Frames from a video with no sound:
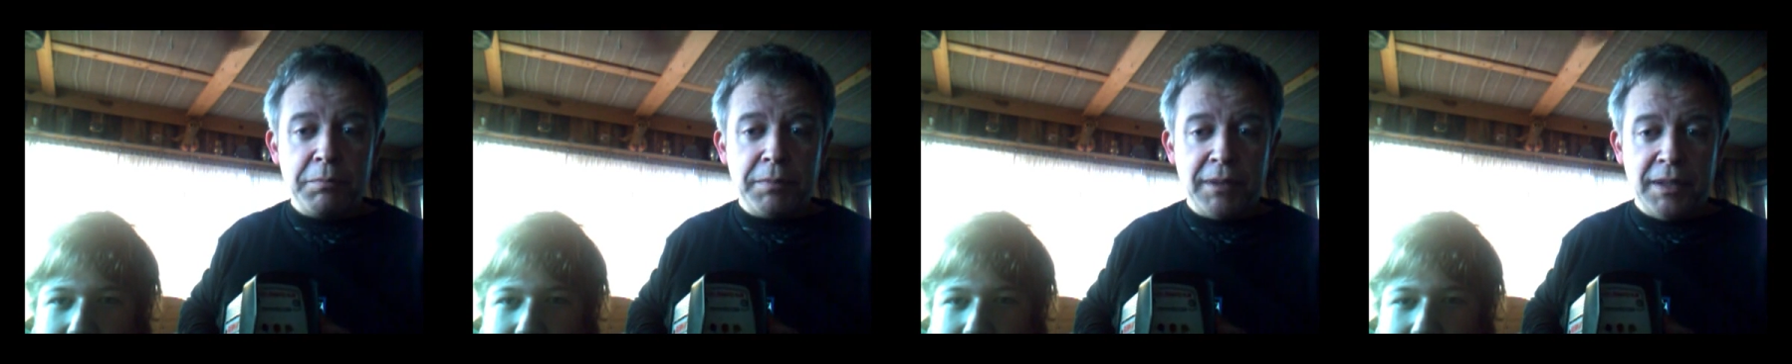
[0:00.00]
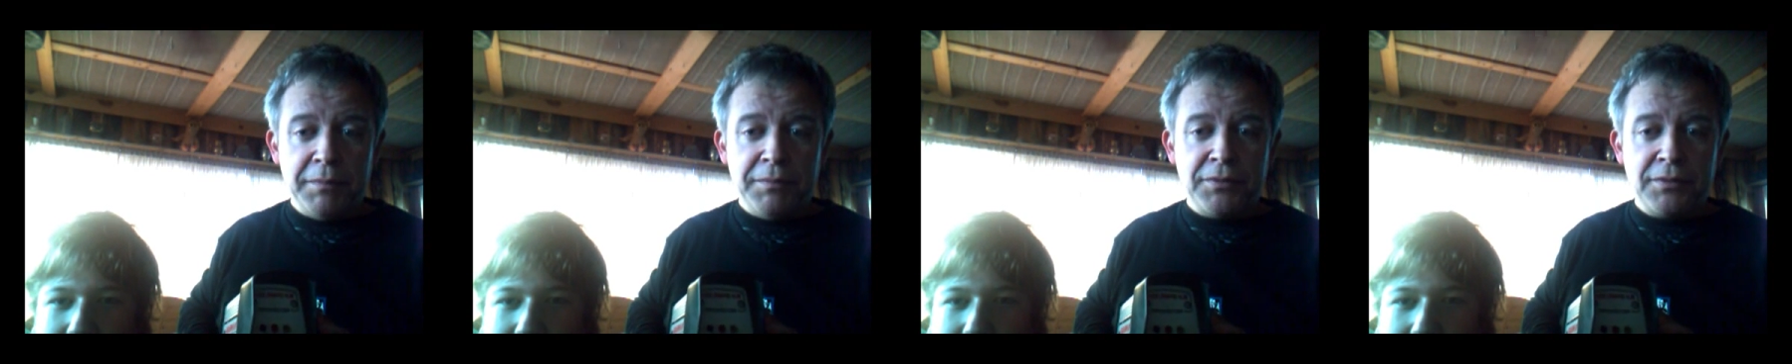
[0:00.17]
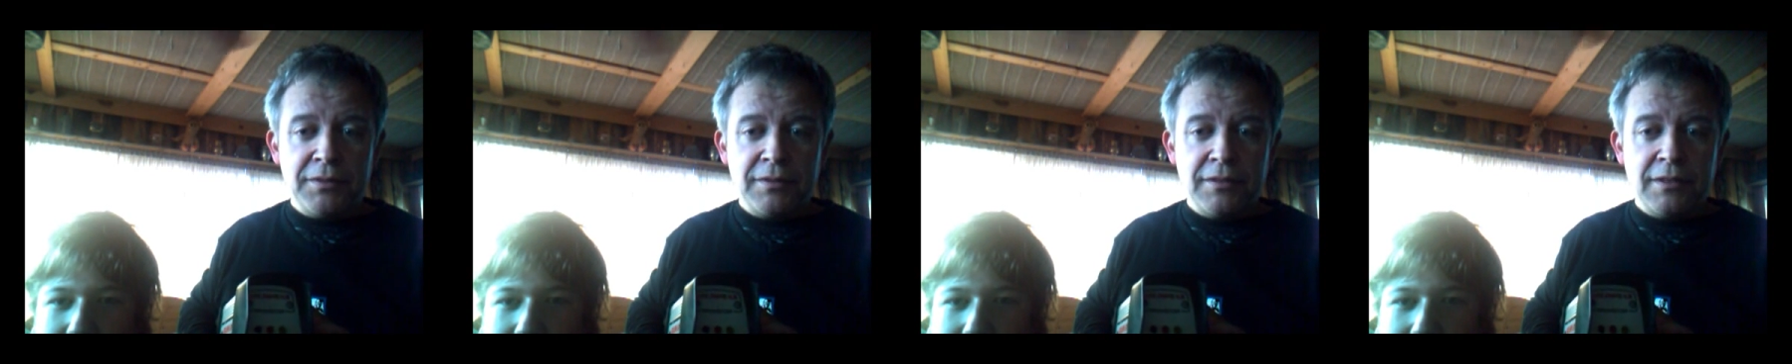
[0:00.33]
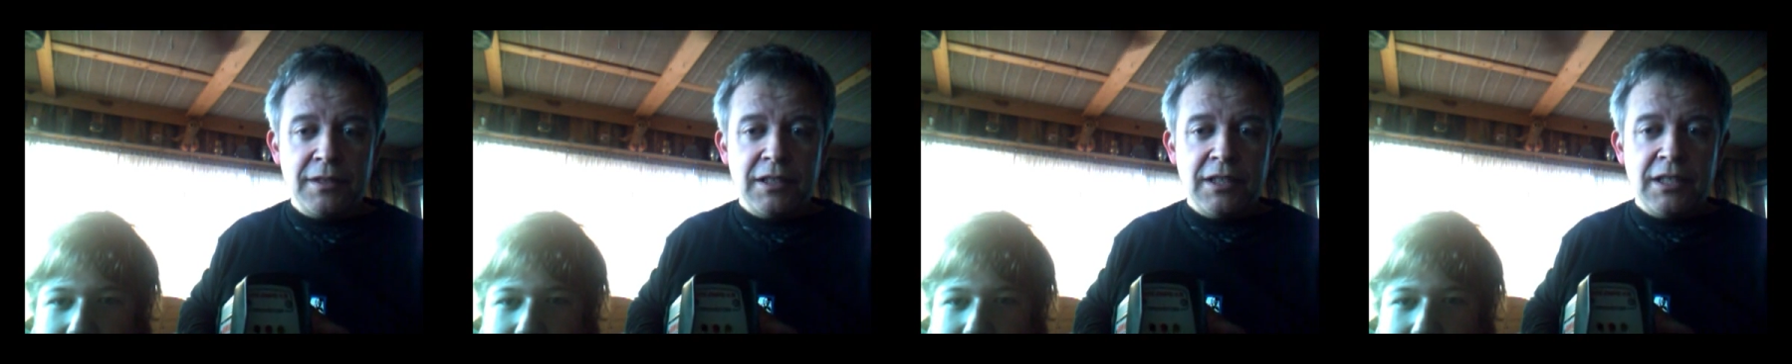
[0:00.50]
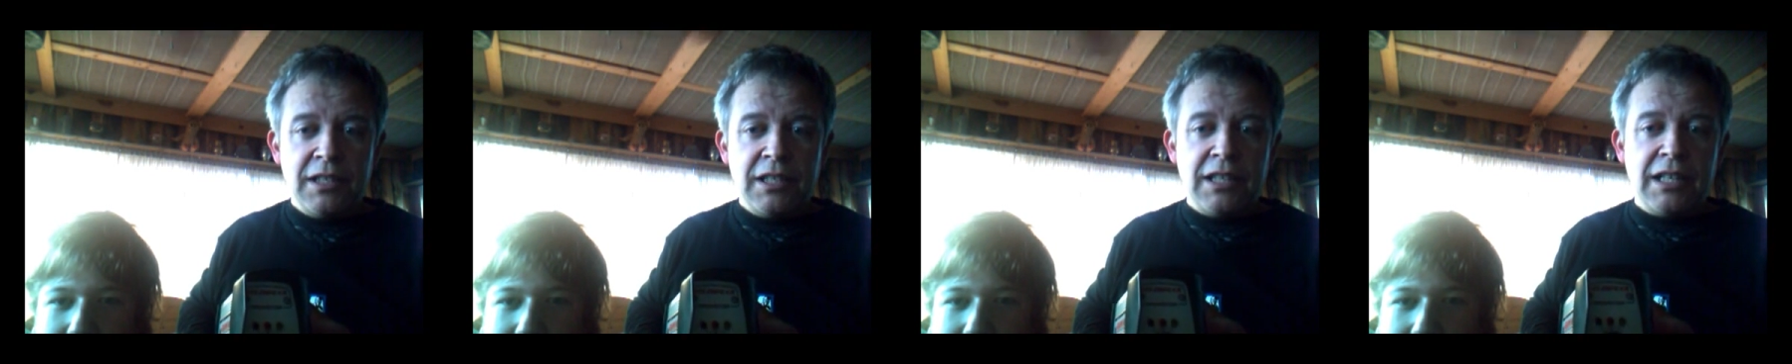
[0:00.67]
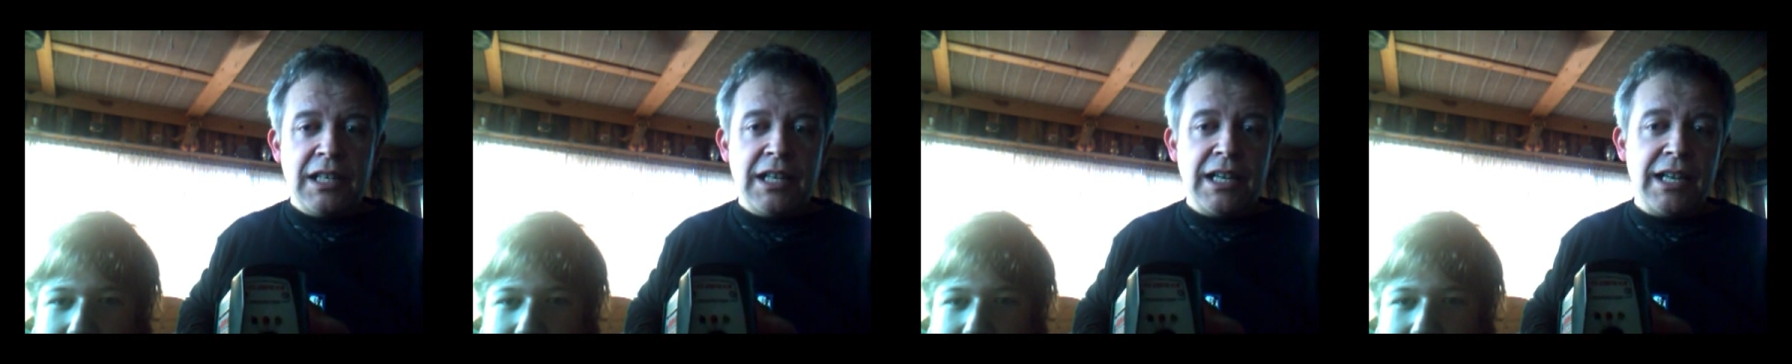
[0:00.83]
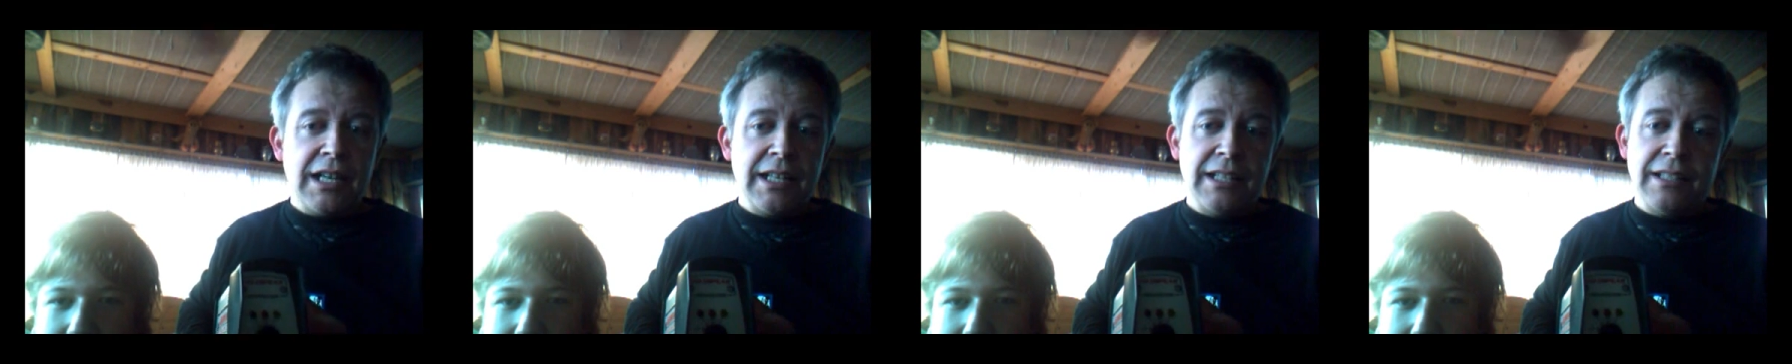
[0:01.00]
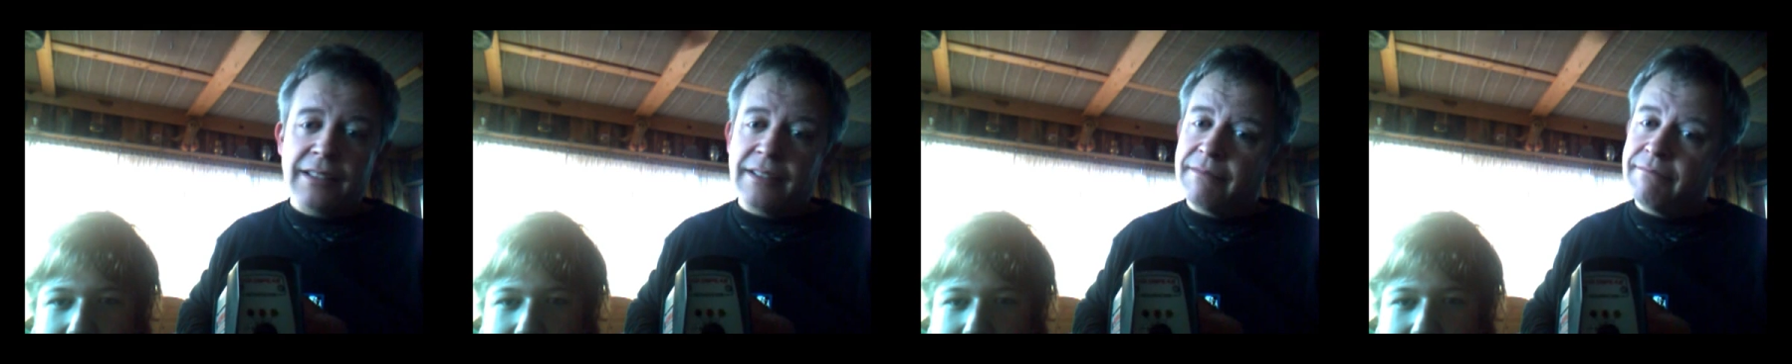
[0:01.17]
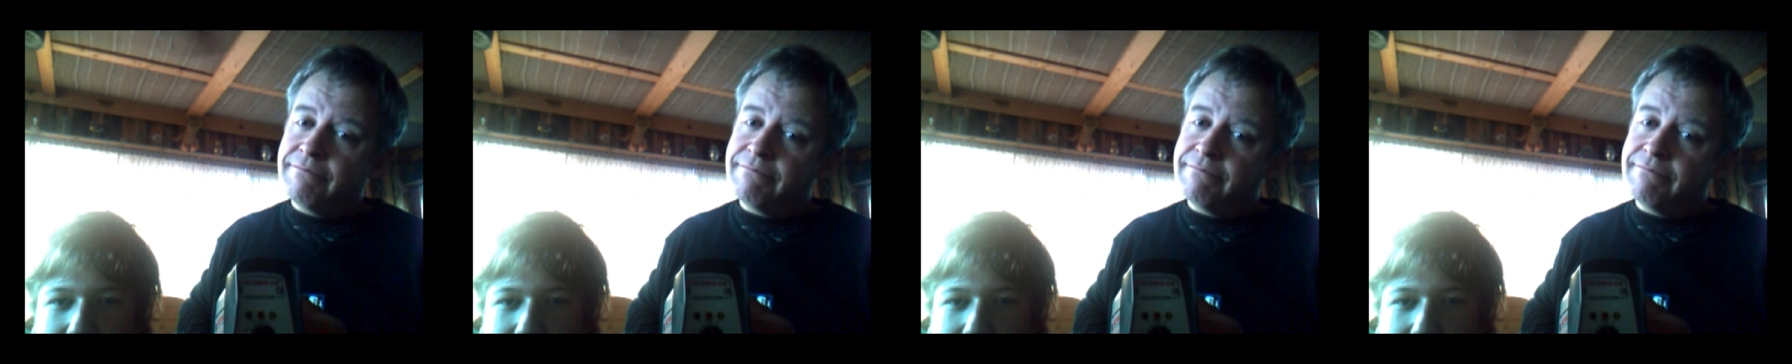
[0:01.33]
beeps, and